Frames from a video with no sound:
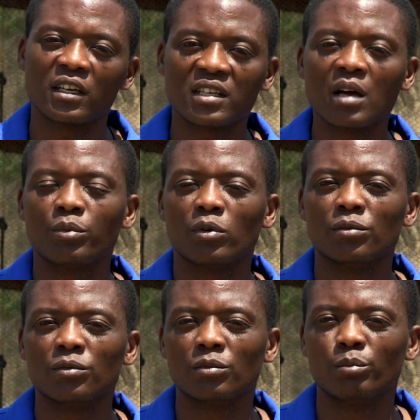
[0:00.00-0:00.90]

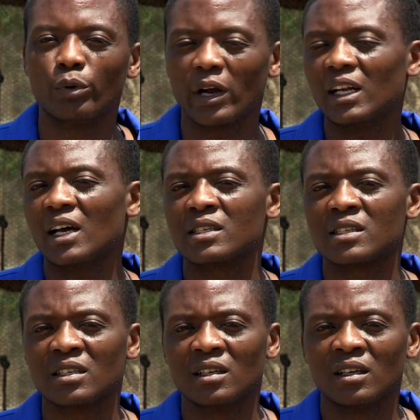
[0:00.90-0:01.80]
example,
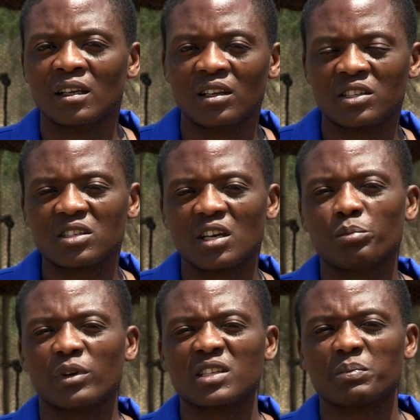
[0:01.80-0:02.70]
broilers, it's
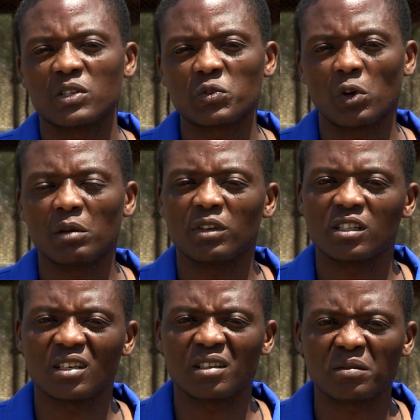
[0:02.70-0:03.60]
10 birds per square
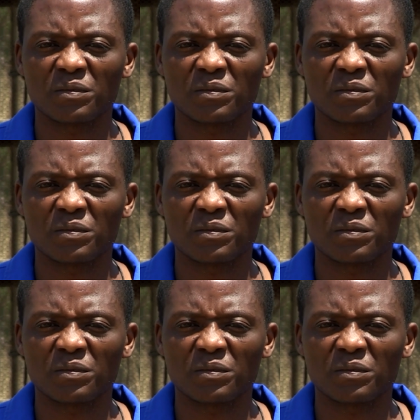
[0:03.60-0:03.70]
meter.